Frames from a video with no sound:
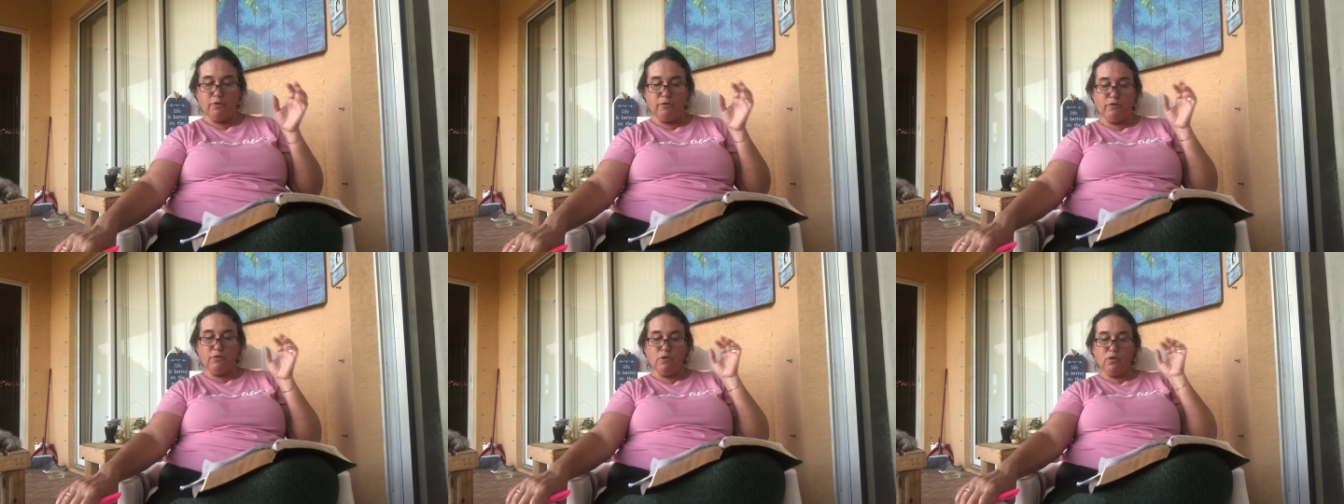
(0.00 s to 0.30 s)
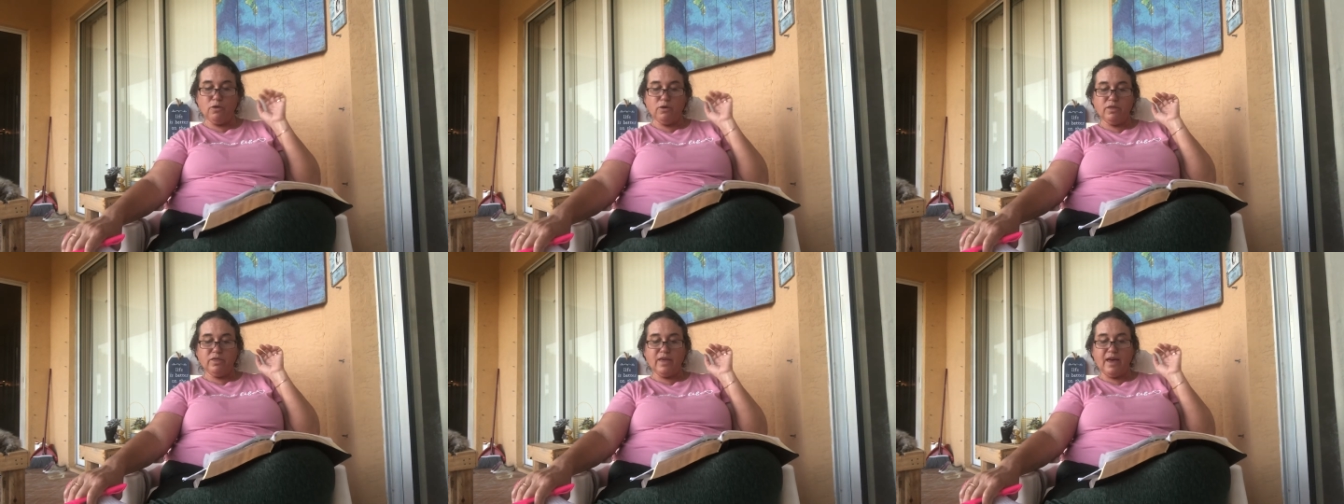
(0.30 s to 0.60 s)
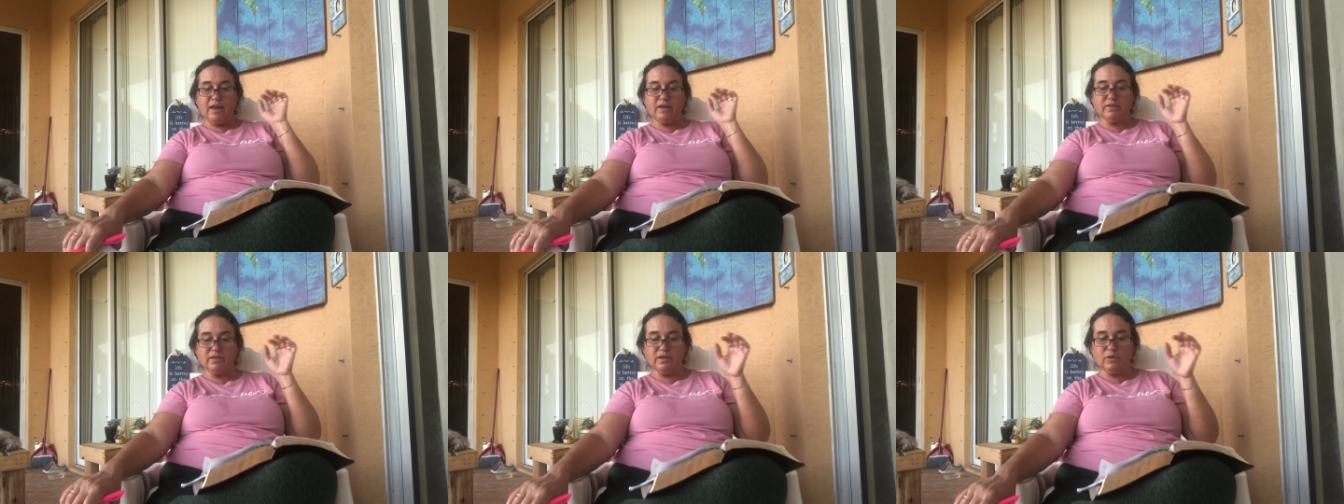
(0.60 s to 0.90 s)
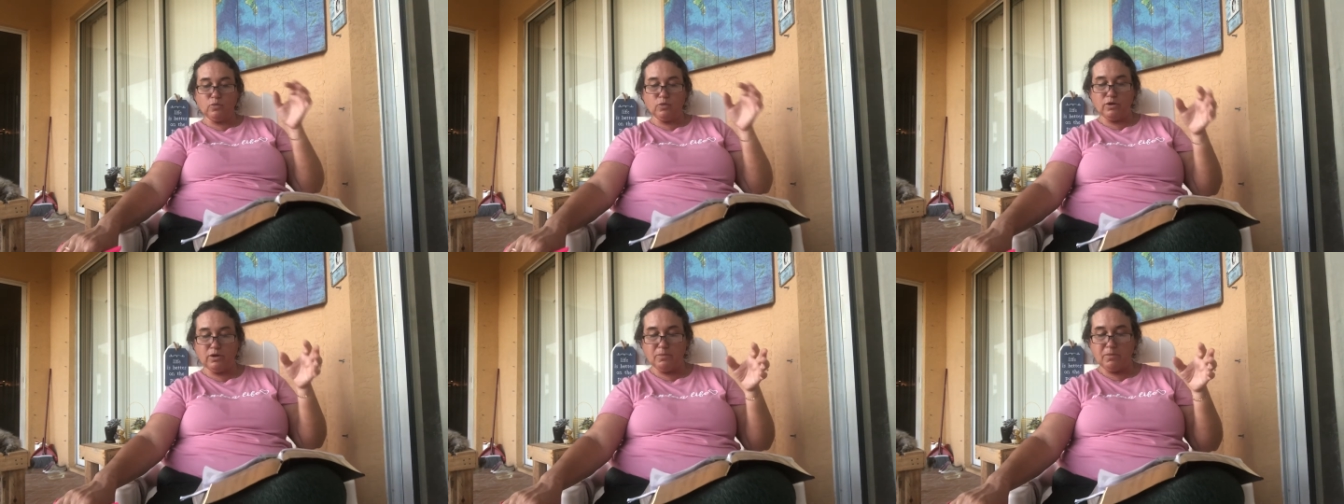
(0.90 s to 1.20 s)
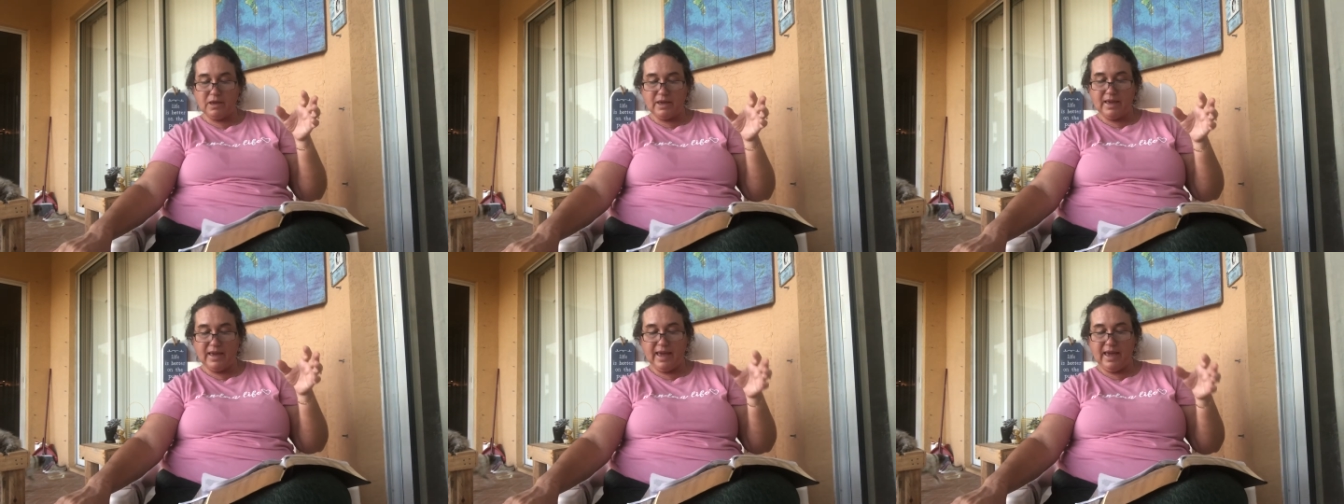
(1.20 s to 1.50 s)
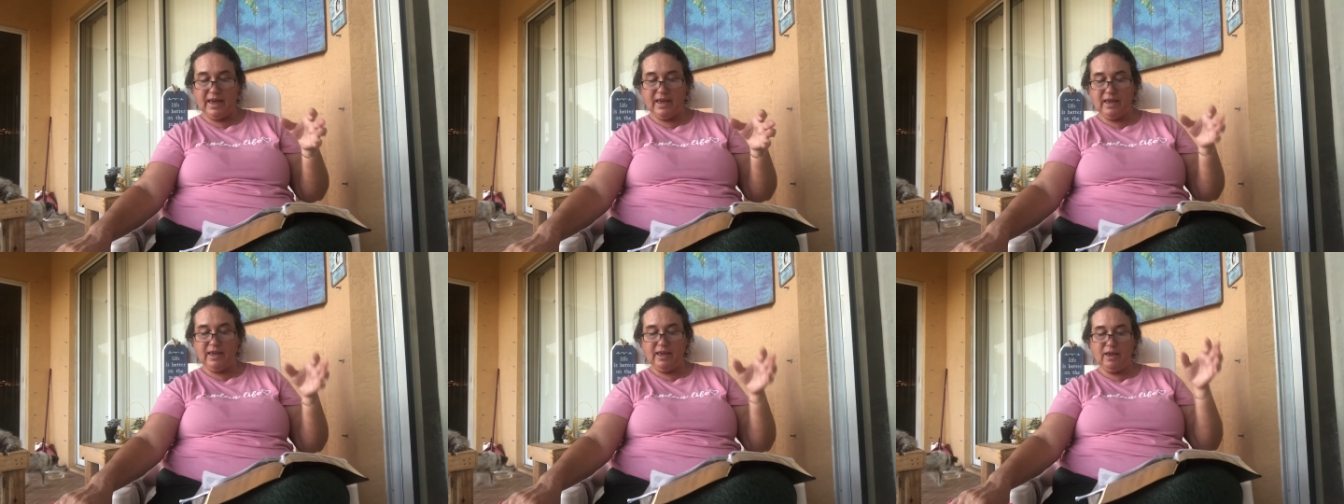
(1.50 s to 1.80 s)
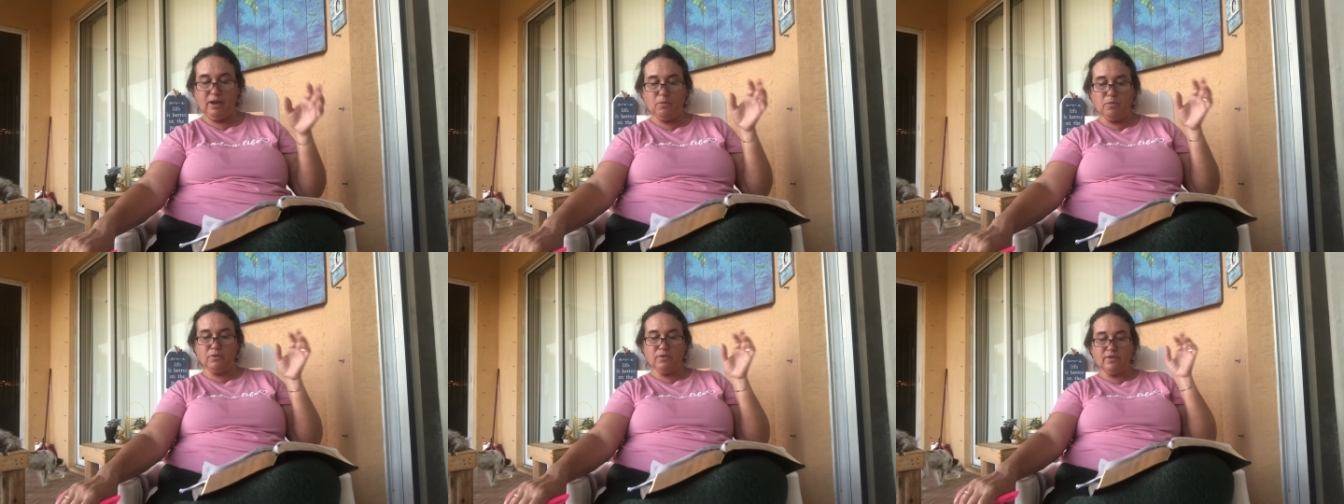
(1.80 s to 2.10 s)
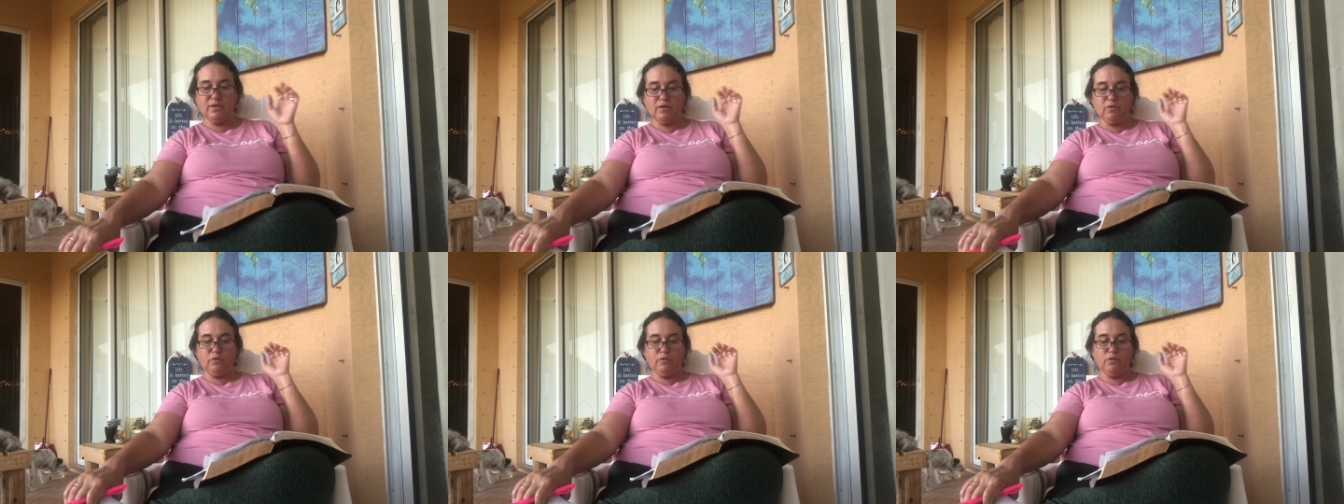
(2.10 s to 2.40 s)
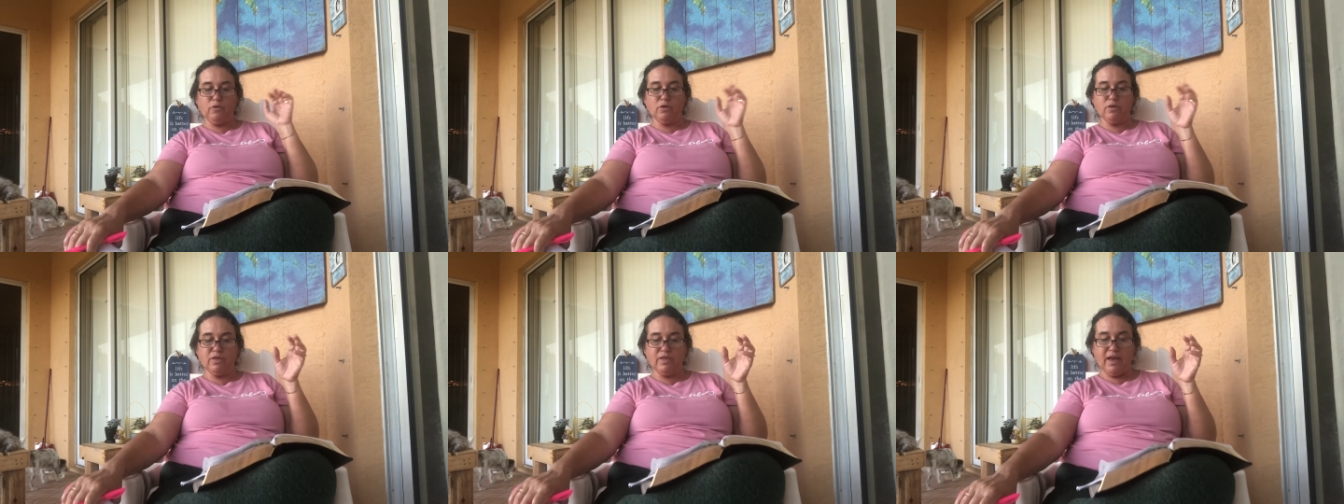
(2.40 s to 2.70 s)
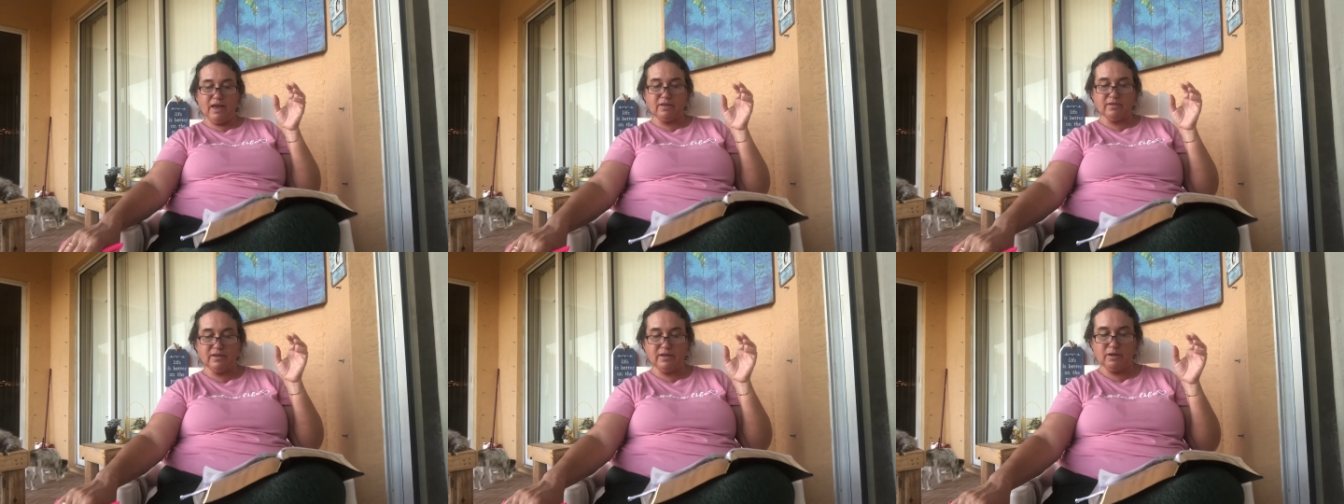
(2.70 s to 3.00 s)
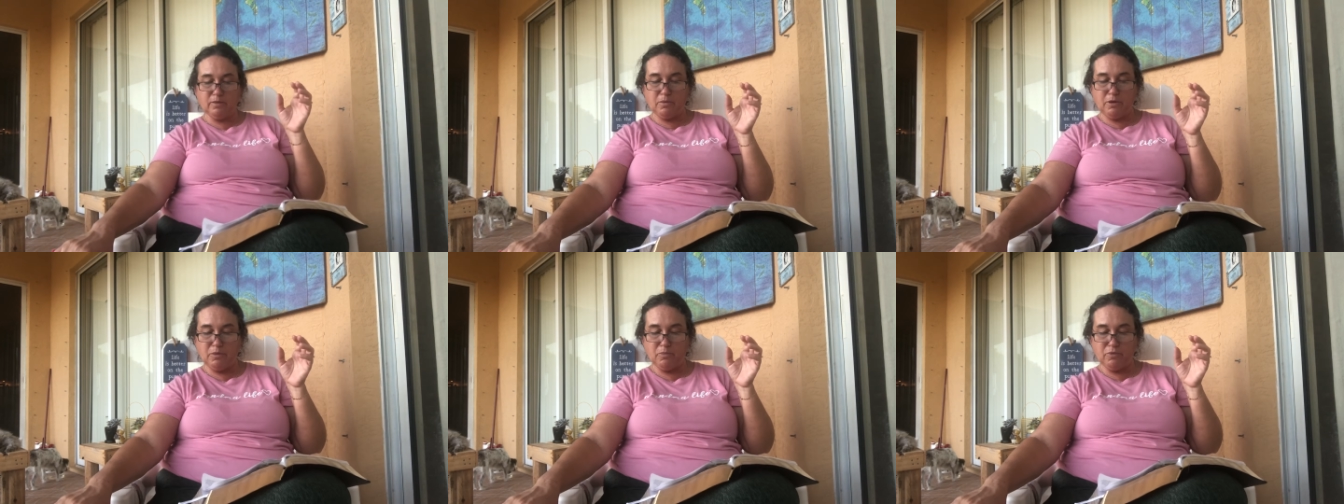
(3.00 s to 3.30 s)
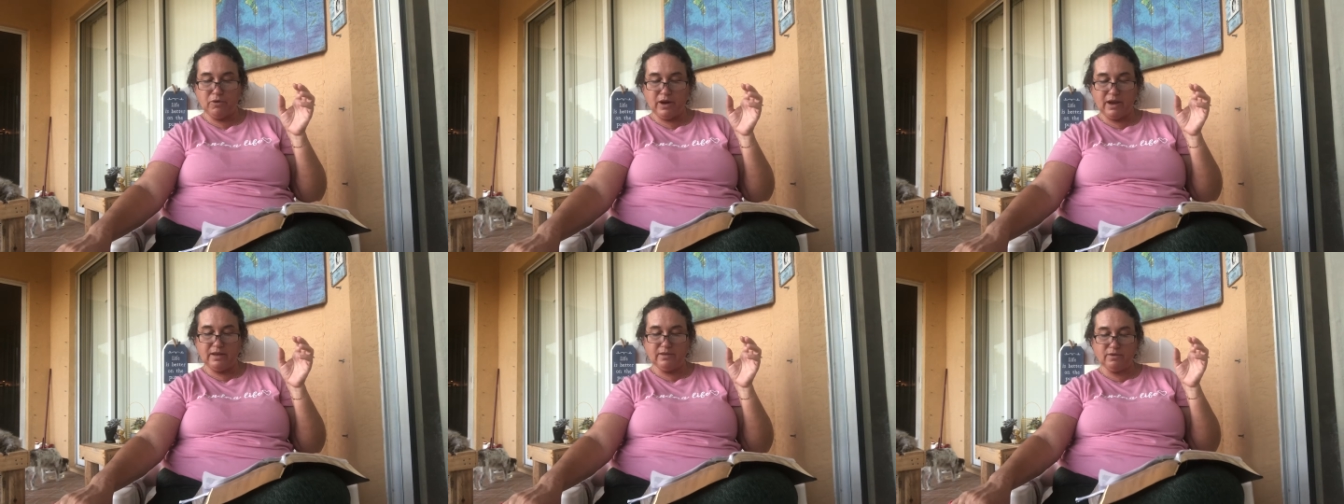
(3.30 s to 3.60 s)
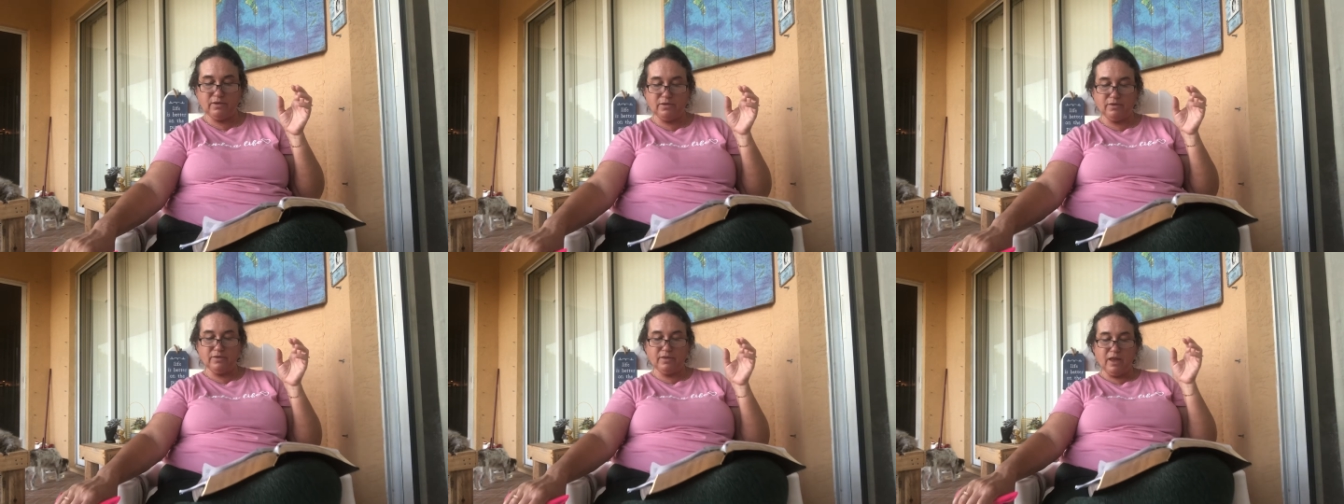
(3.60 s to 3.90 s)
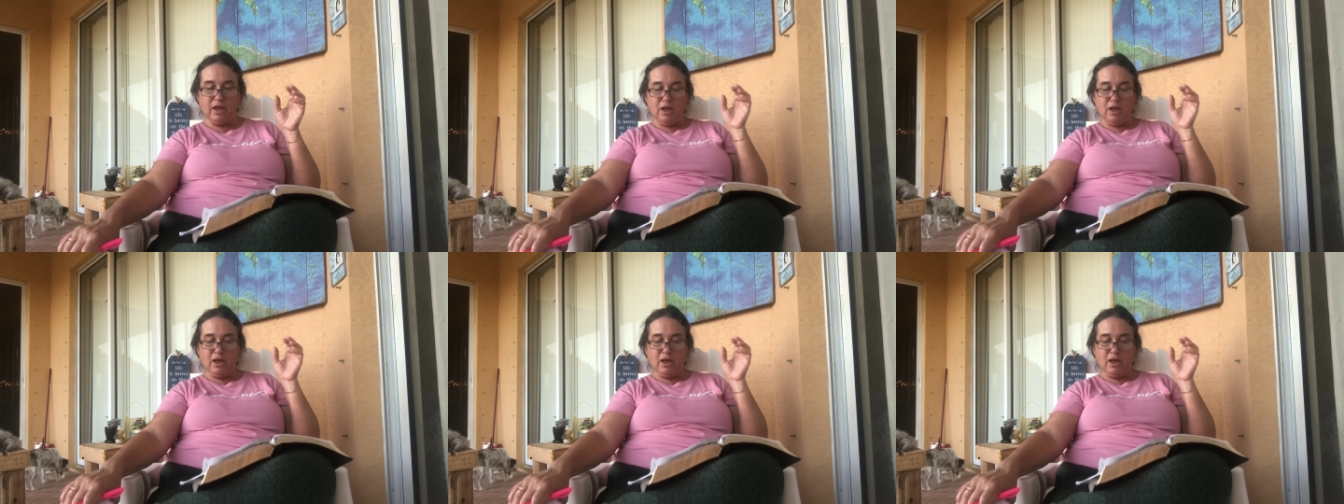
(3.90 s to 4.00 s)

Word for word: 4,000 were to be gatekeepers and 4,000 to be praisers.